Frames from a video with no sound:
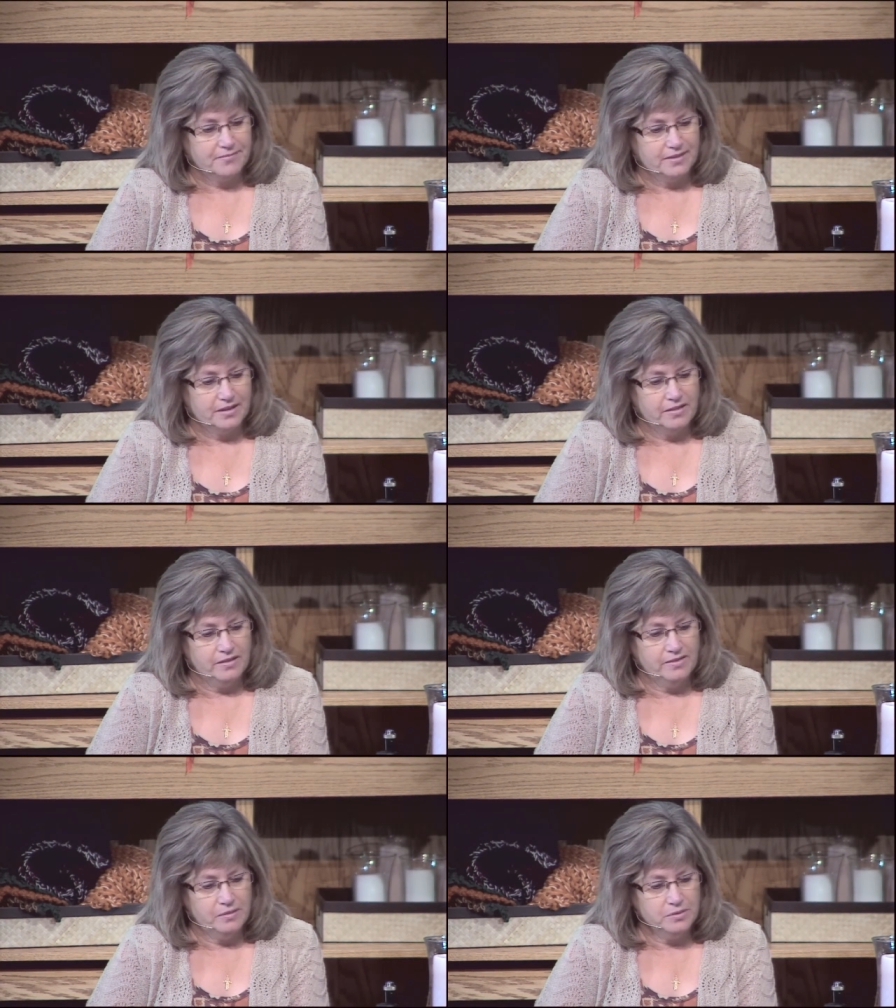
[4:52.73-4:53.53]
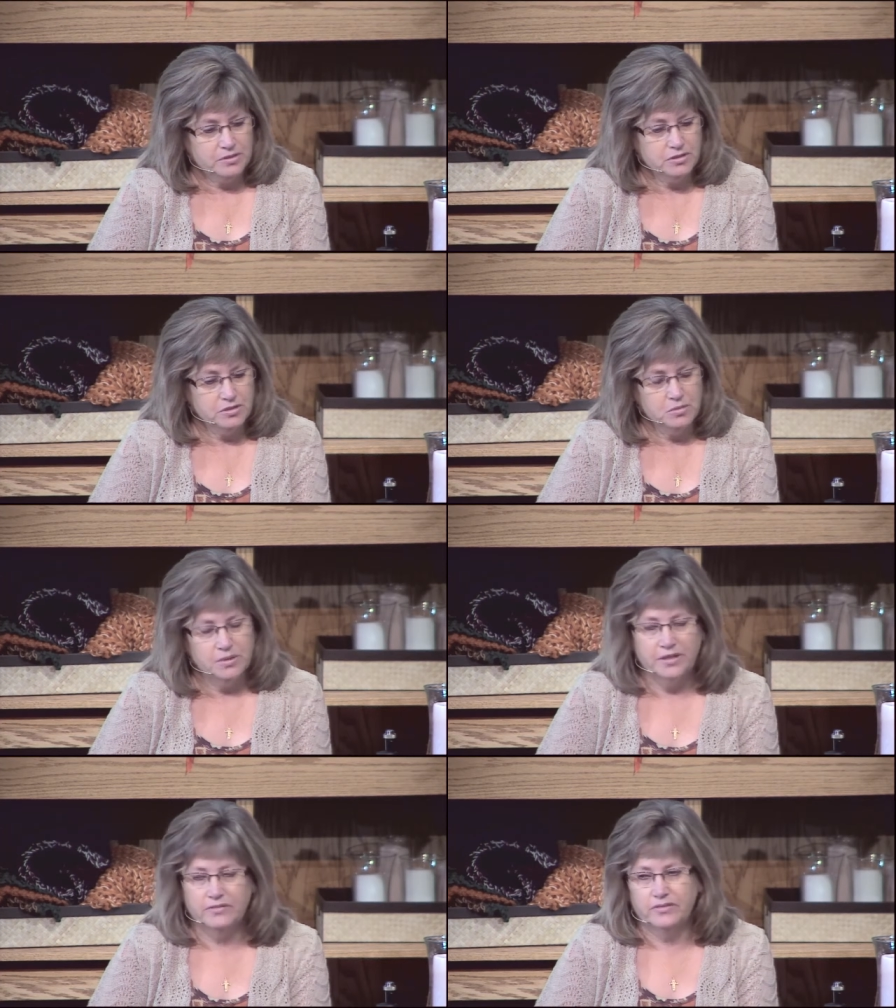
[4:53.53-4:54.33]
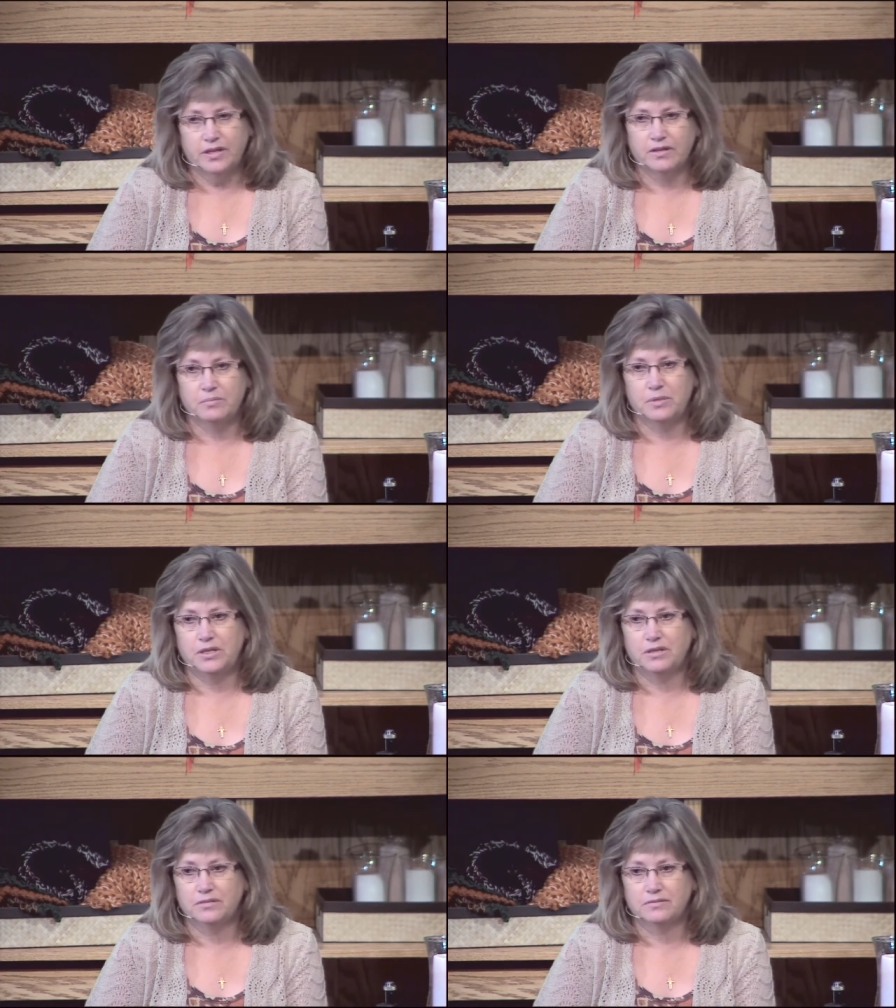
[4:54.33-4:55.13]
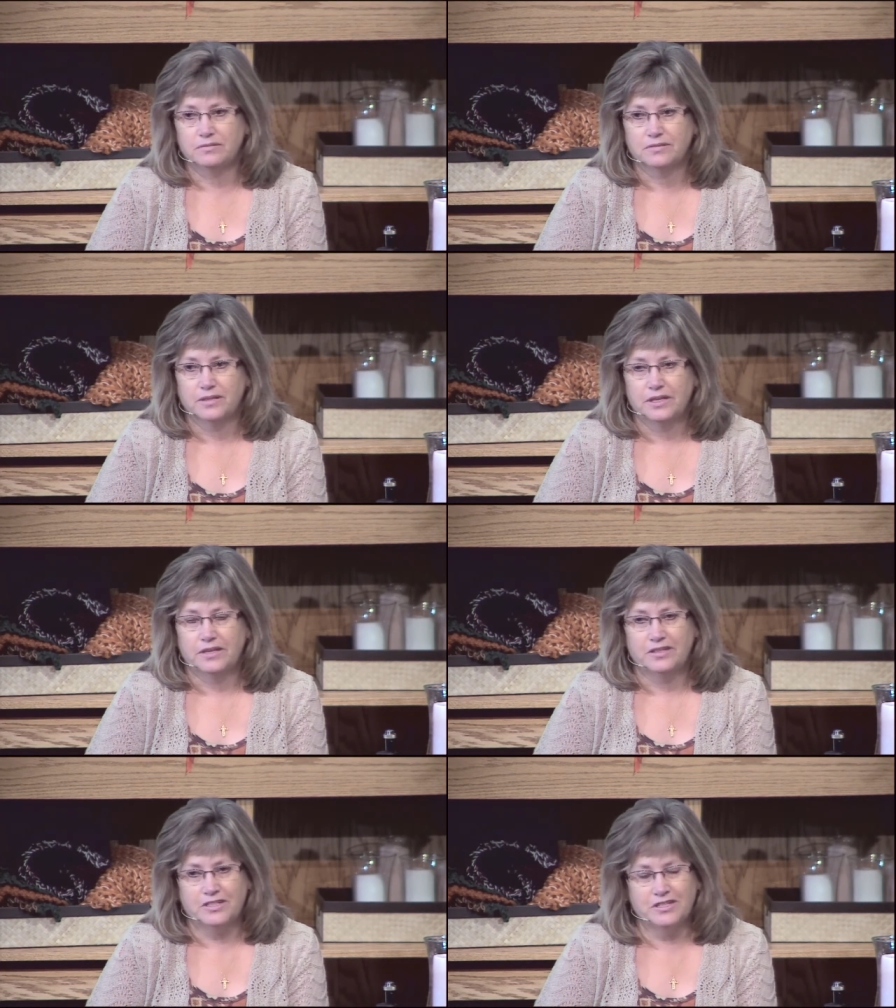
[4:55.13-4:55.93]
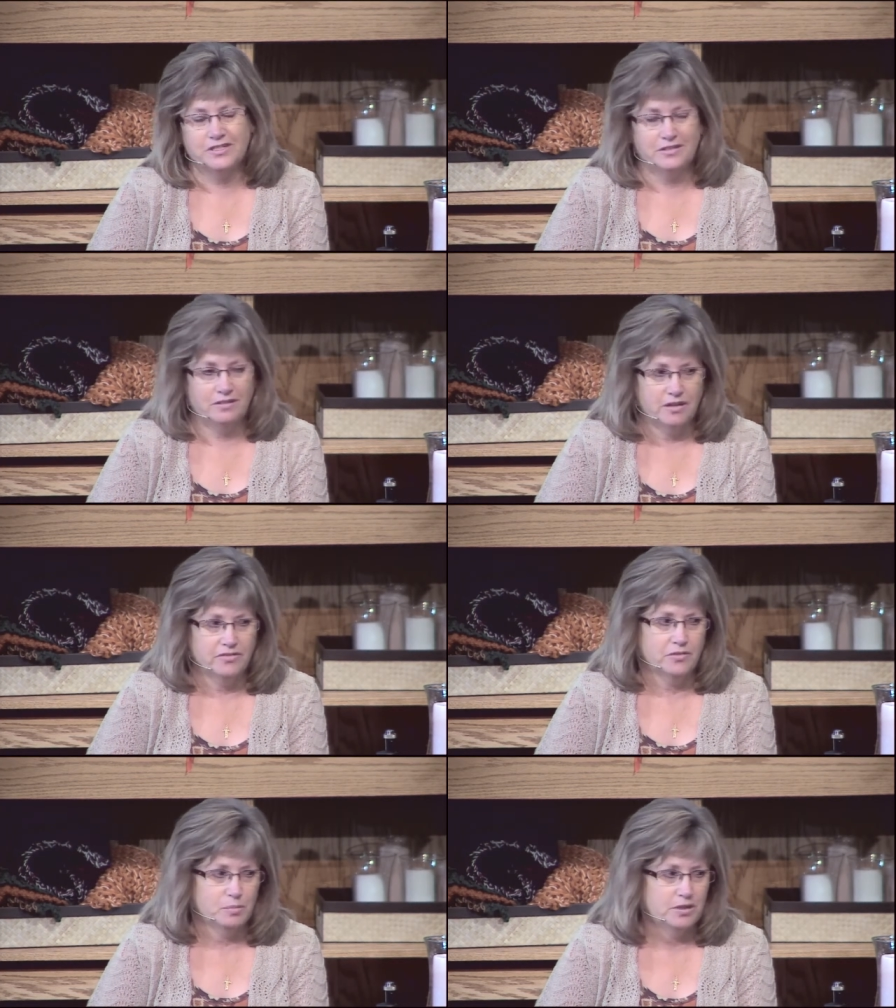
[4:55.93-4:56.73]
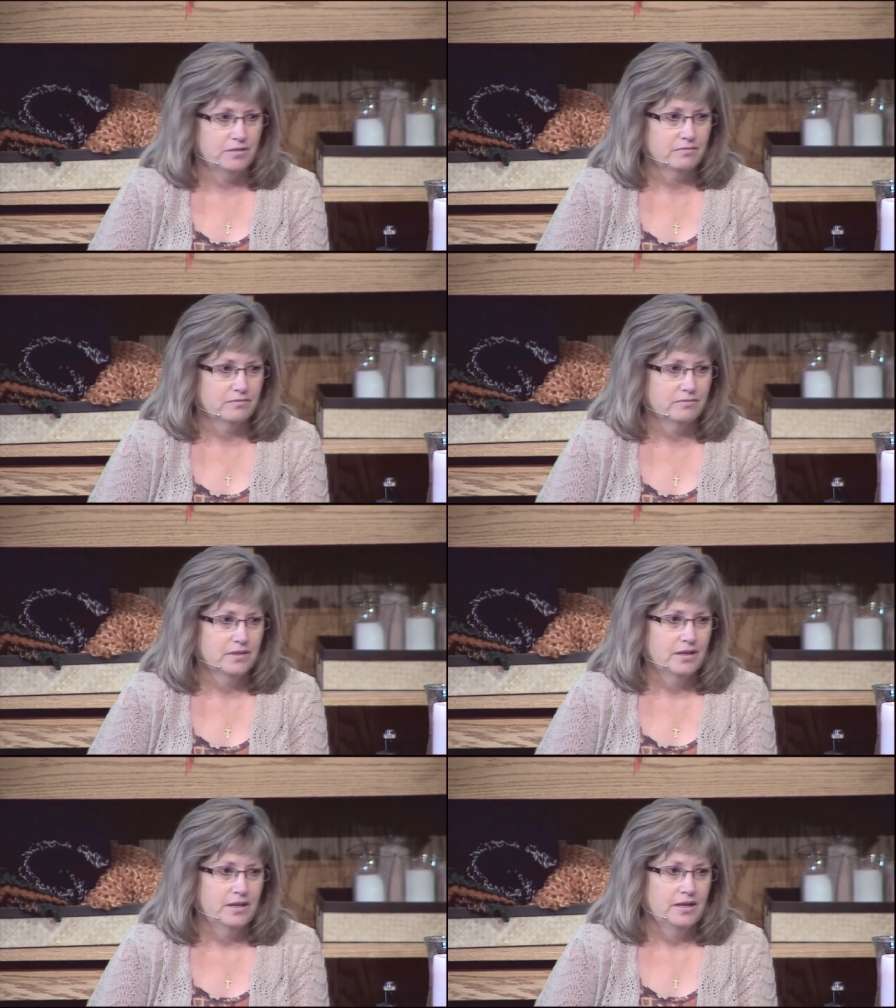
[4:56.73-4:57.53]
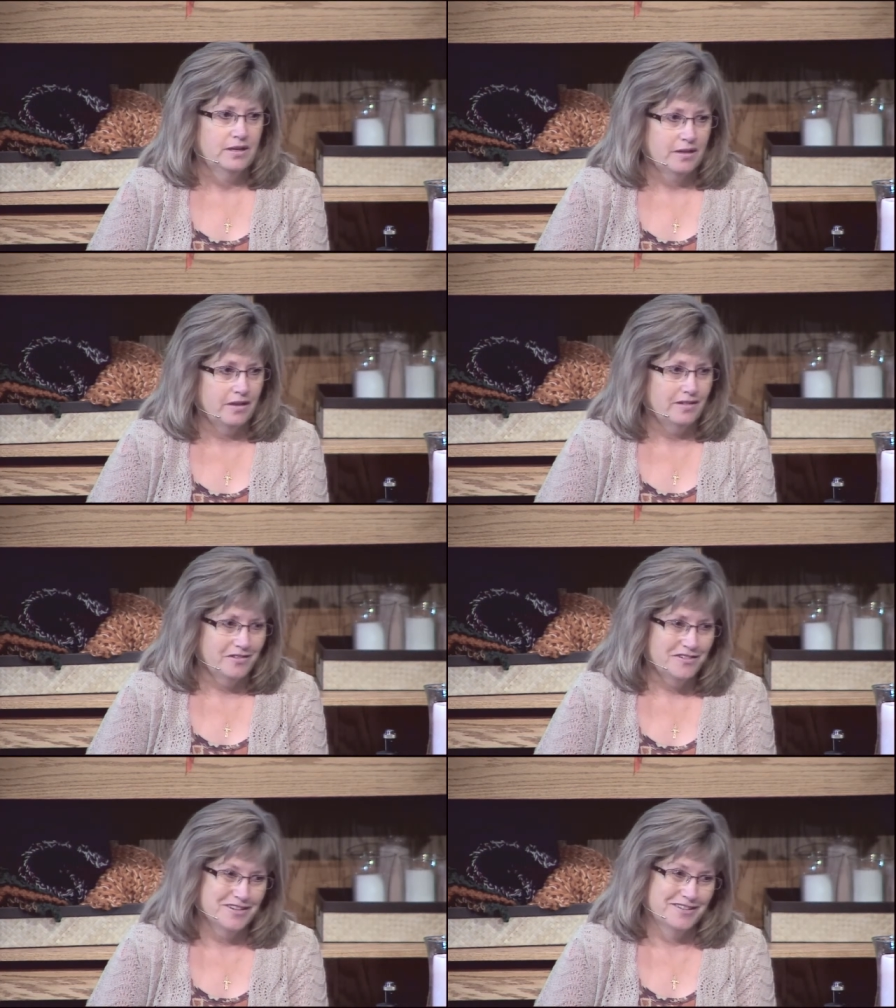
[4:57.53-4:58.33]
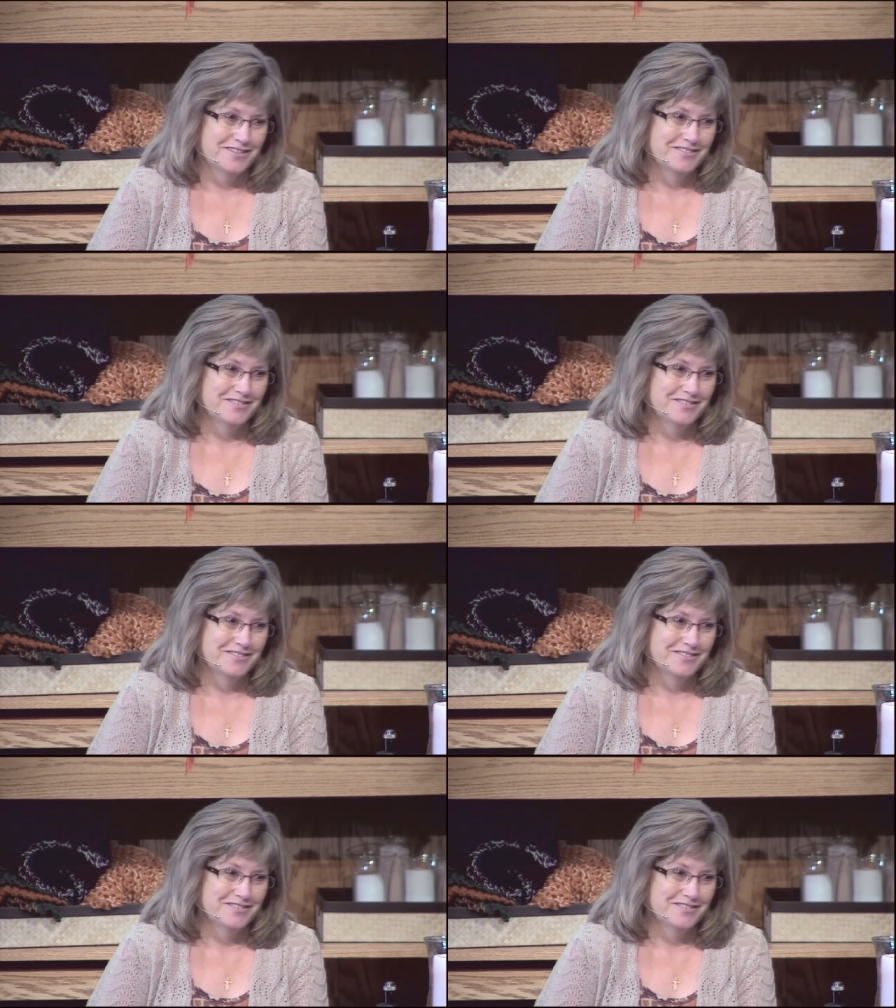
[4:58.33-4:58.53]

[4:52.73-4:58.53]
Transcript: I think that was her way of telling me that she still loves me and I love her.